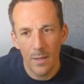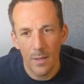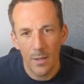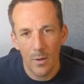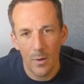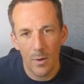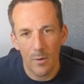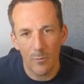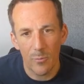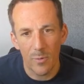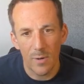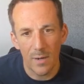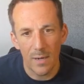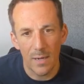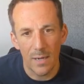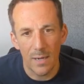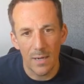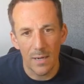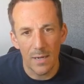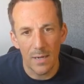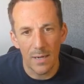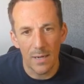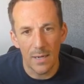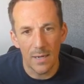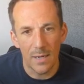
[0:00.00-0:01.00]
if
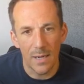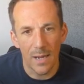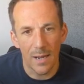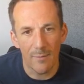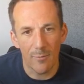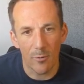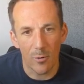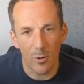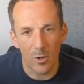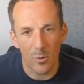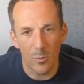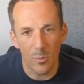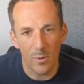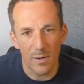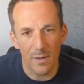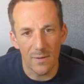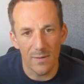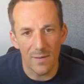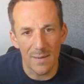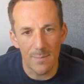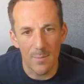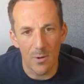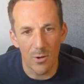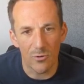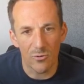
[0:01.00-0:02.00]
we have a look at one of these
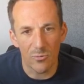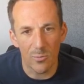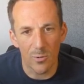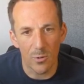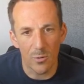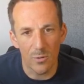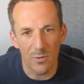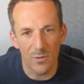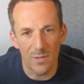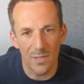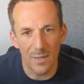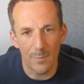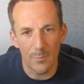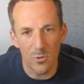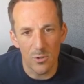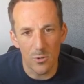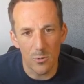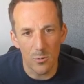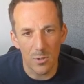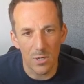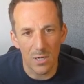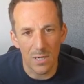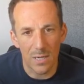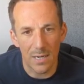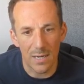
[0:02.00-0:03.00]
emails, we've got
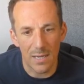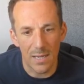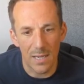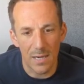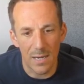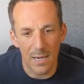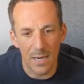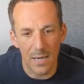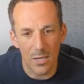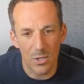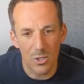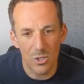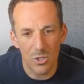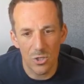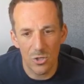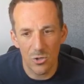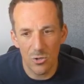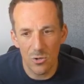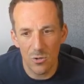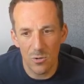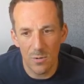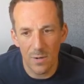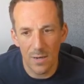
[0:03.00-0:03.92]
wcleary2.